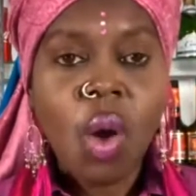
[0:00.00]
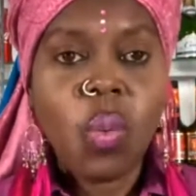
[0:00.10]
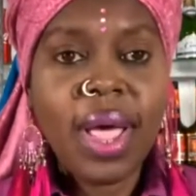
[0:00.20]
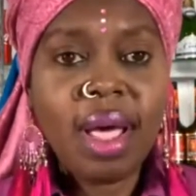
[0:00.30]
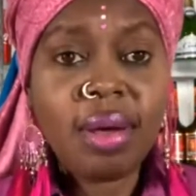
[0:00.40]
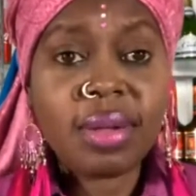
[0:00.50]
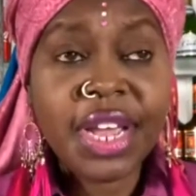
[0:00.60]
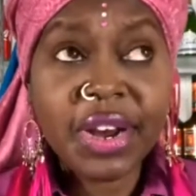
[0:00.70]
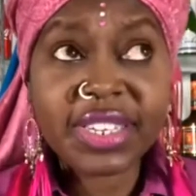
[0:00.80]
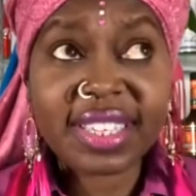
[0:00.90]
Well,
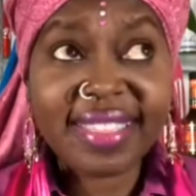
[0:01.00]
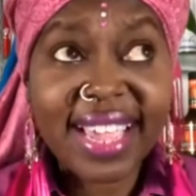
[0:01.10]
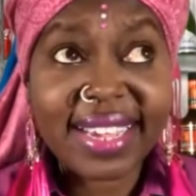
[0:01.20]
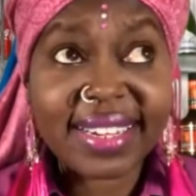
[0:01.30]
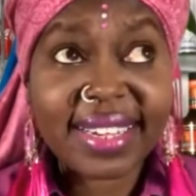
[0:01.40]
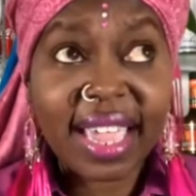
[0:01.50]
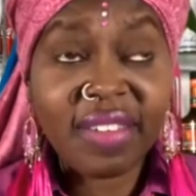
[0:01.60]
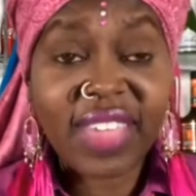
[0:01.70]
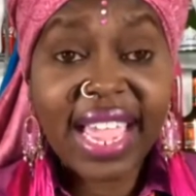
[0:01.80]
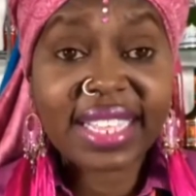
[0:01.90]
here's the thing. If
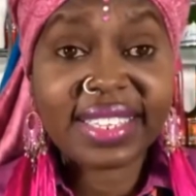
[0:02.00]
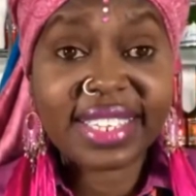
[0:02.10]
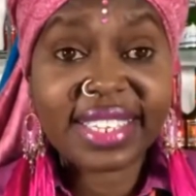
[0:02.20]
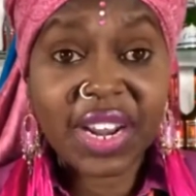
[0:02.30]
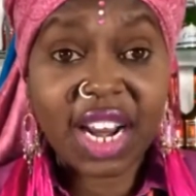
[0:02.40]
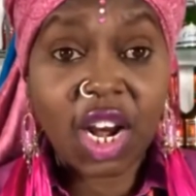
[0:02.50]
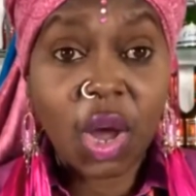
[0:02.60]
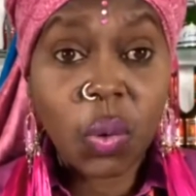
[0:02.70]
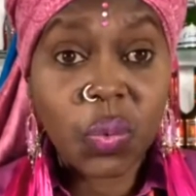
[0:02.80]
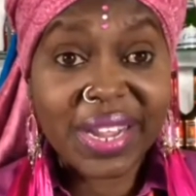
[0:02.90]
they considered it a
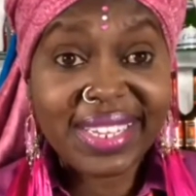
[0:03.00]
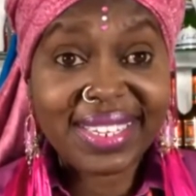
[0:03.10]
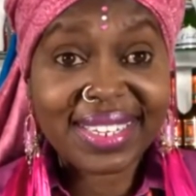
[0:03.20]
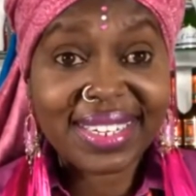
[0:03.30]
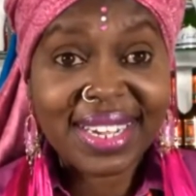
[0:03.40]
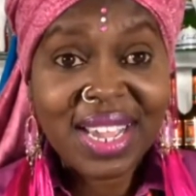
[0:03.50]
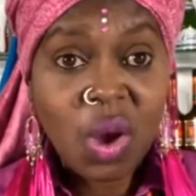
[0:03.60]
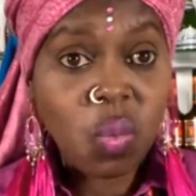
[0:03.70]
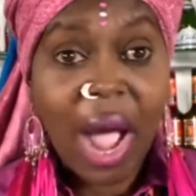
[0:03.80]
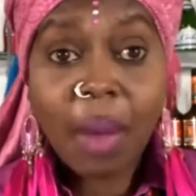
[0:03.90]
low risk,
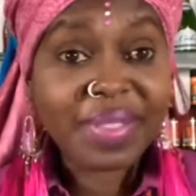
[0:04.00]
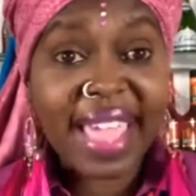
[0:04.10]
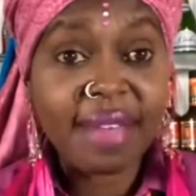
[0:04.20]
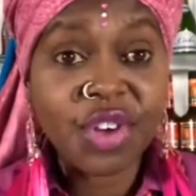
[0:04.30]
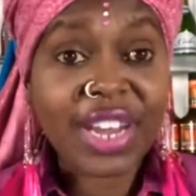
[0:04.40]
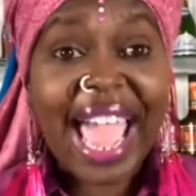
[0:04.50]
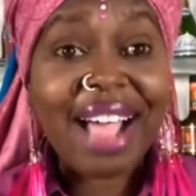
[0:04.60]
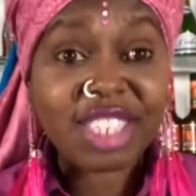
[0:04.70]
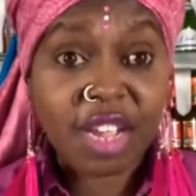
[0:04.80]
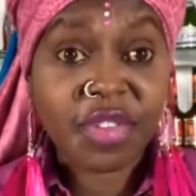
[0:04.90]
why would they have gone out
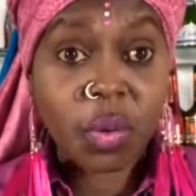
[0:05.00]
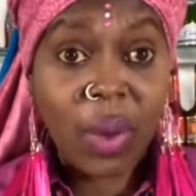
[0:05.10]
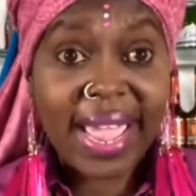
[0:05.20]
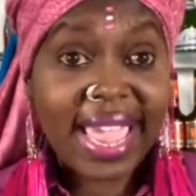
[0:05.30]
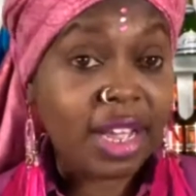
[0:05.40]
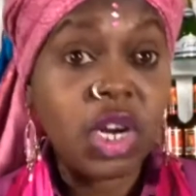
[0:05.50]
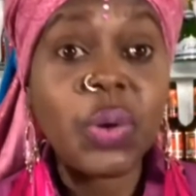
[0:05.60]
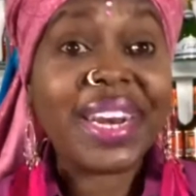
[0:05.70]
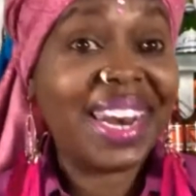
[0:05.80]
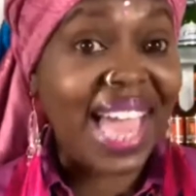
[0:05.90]
of their way, including
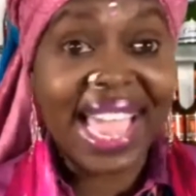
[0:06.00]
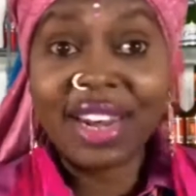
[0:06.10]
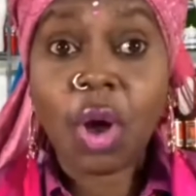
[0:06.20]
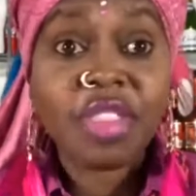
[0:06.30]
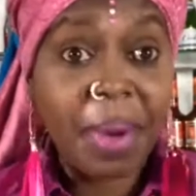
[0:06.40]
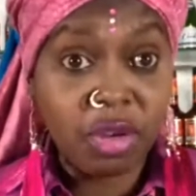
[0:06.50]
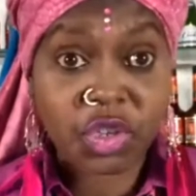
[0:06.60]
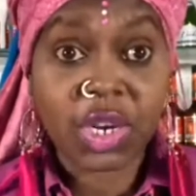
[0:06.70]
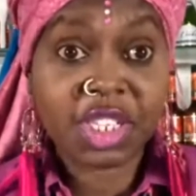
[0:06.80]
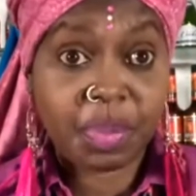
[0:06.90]
lying on the postal
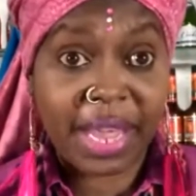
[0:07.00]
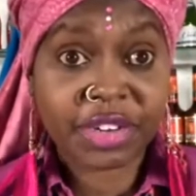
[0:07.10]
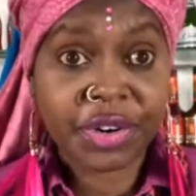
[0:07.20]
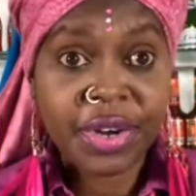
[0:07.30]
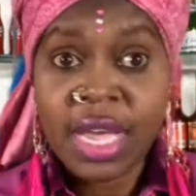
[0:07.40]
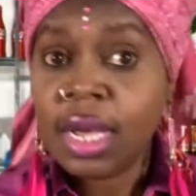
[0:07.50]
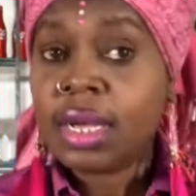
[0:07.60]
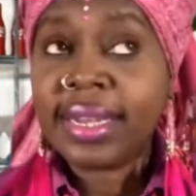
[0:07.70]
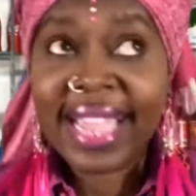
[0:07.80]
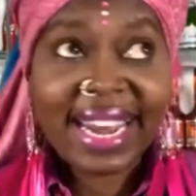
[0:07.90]
inspector,
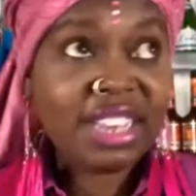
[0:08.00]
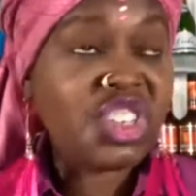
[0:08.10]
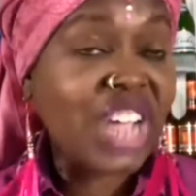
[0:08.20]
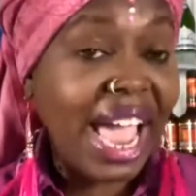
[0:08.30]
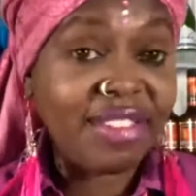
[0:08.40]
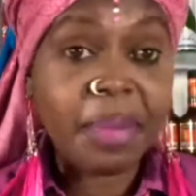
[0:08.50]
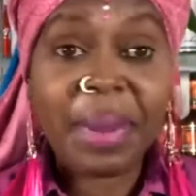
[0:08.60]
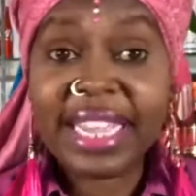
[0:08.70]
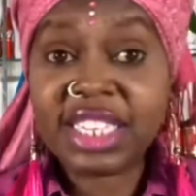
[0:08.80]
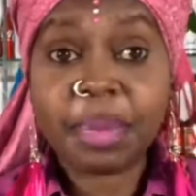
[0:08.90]
getting Shively
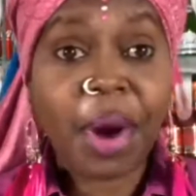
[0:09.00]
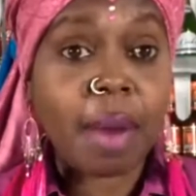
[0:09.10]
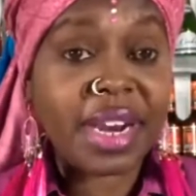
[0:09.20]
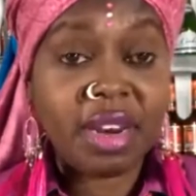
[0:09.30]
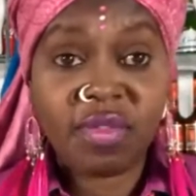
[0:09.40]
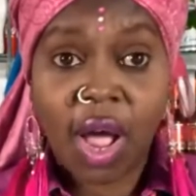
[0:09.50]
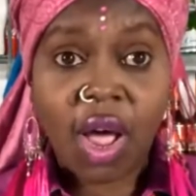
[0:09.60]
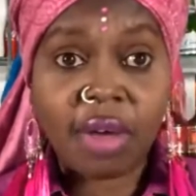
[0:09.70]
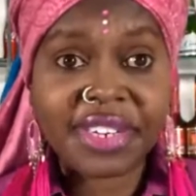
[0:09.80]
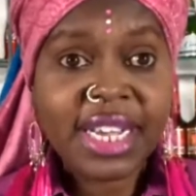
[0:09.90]
Police Department
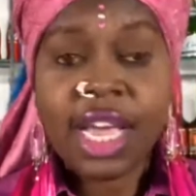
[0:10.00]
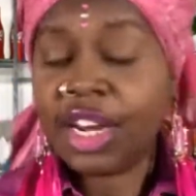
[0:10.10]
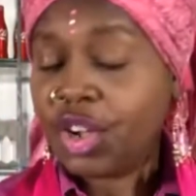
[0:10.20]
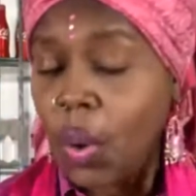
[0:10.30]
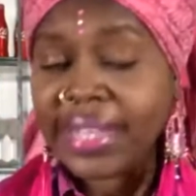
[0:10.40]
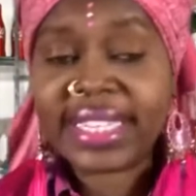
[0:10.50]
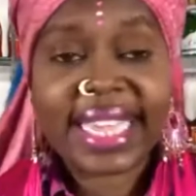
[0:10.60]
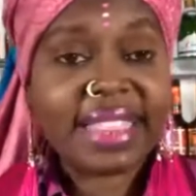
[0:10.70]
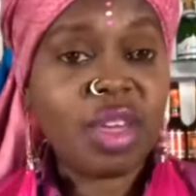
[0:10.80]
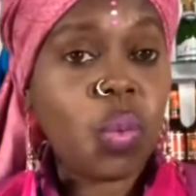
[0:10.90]
involved, and going to get
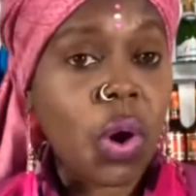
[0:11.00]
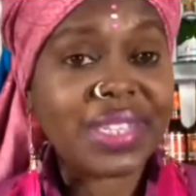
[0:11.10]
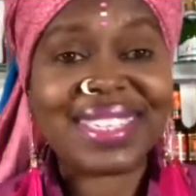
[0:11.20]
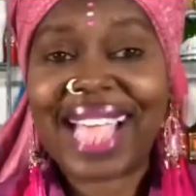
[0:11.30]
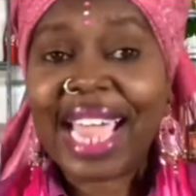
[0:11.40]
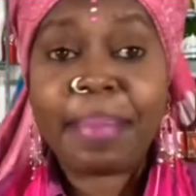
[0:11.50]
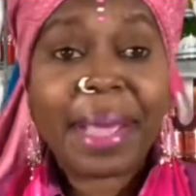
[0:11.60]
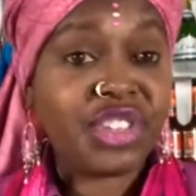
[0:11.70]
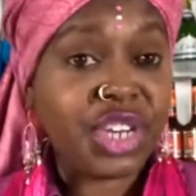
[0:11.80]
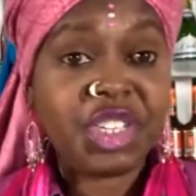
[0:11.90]
the warrant signed by
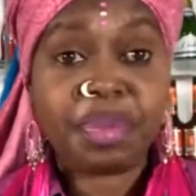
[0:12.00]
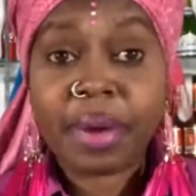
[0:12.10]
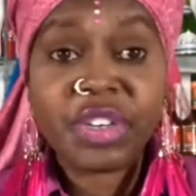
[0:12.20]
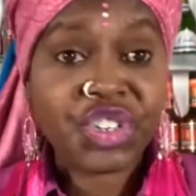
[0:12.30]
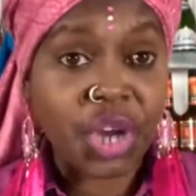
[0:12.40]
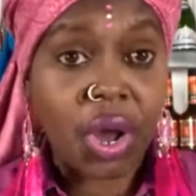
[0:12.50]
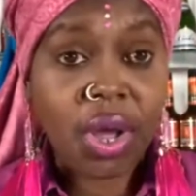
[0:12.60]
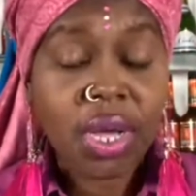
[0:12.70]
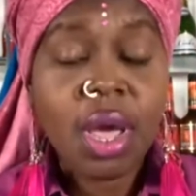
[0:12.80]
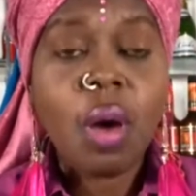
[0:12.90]
Judge Mary Shaw?
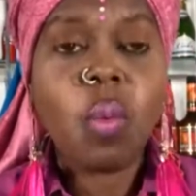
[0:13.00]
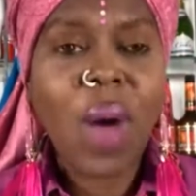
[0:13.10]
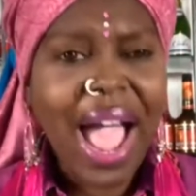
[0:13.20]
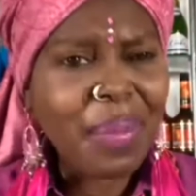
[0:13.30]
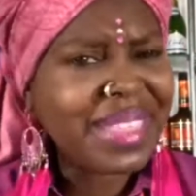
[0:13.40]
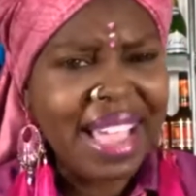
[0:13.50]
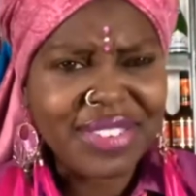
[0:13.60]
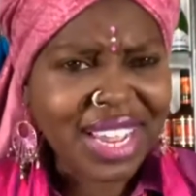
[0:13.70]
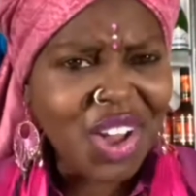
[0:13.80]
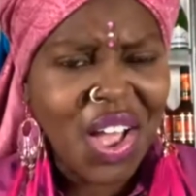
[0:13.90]
Why would they have
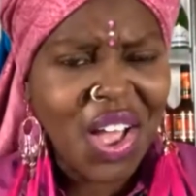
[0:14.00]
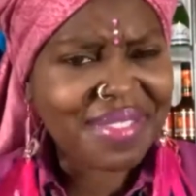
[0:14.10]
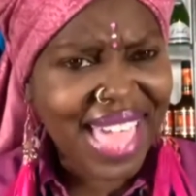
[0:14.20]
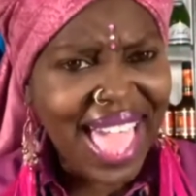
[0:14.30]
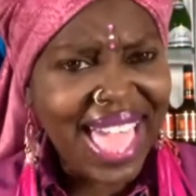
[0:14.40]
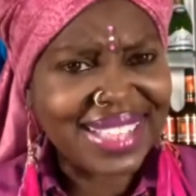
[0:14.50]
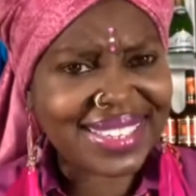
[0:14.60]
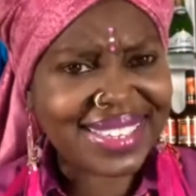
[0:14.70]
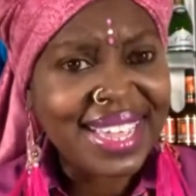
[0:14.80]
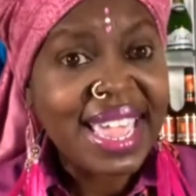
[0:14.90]
done all of that
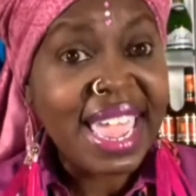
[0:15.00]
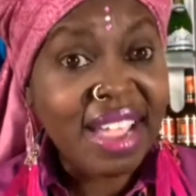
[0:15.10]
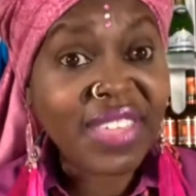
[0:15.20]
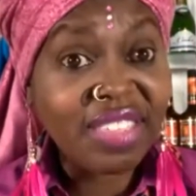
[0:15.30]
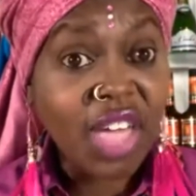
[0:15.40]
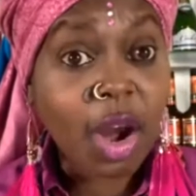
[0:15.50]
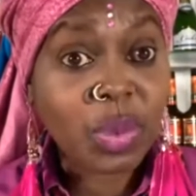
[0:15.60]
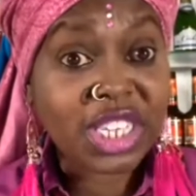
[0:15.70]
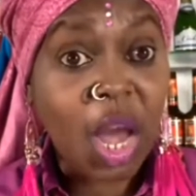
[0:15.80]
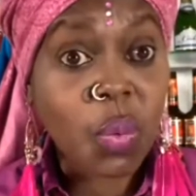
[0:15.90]
if they thought it was
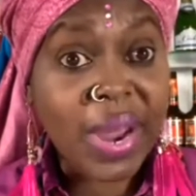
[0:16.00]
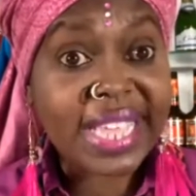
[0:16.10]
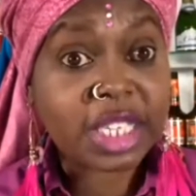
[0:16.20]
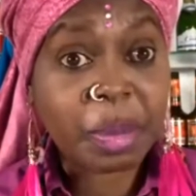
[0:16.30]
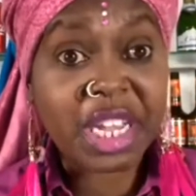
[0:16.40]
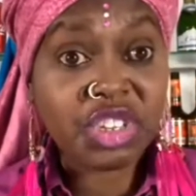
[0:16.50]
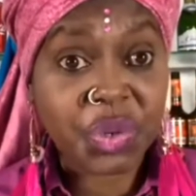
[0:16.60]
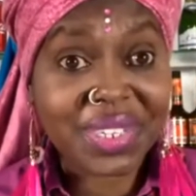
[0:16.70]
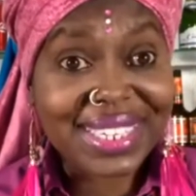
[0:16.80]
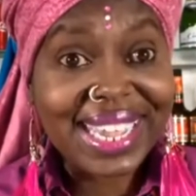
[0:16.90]
low risk? Because you
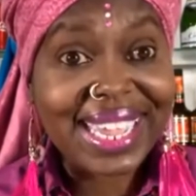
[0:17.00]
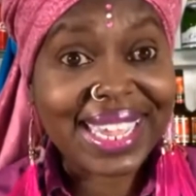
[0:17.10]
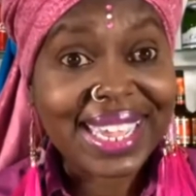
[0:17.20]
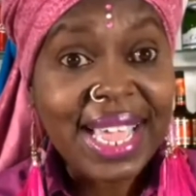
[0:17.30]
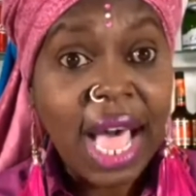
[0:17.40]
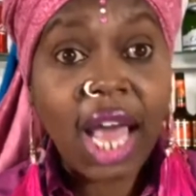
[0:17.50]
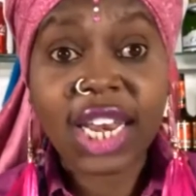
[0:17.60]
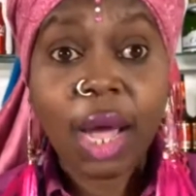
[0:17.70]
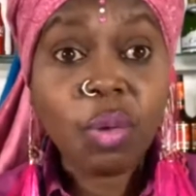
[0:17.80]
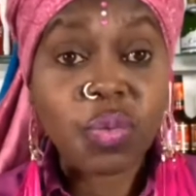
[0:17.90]
see, a
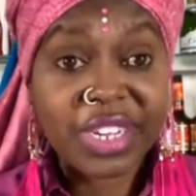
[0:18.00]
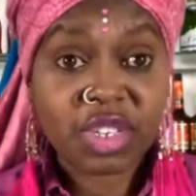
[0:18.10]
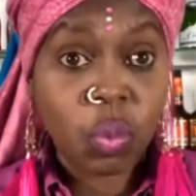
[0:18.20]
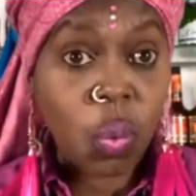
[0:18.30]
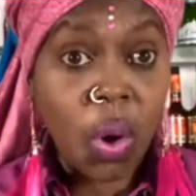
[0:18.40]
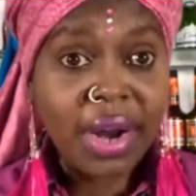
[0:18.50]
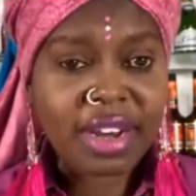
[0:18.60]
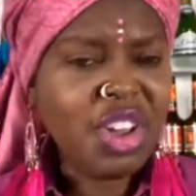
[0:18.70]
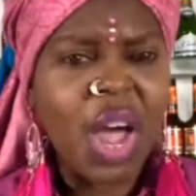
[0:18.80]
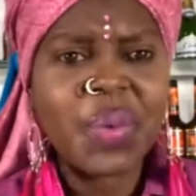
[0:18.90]
low risk warrant,
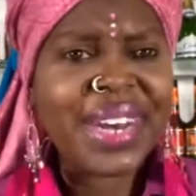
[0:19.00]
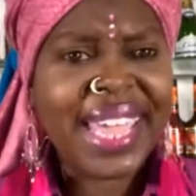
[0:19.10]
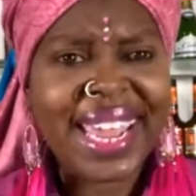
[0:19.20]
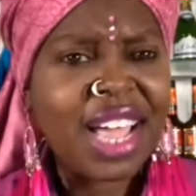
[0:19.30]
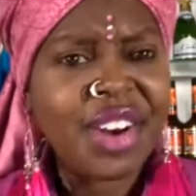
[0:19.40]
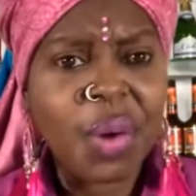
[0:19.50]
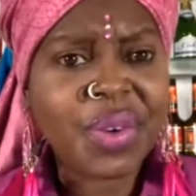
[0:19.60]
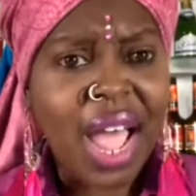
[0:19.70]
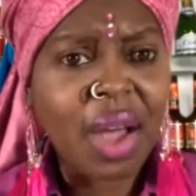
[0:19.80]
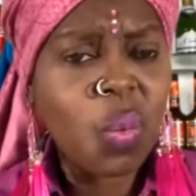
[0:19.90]
you don't need a
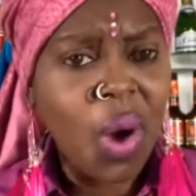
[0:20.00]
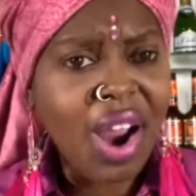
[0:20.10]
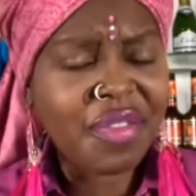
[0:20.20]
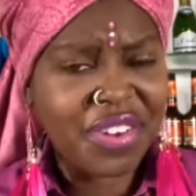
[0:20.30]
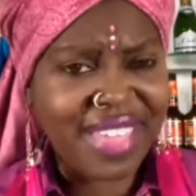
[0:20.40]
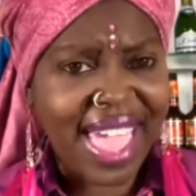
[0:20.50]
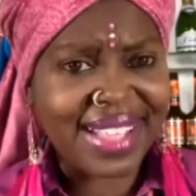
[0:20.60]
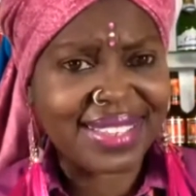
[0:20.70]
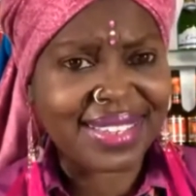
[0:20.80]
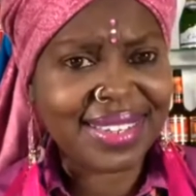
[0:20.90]
no-knock warrant for
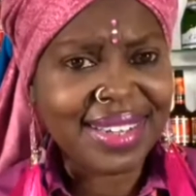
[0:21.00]
that.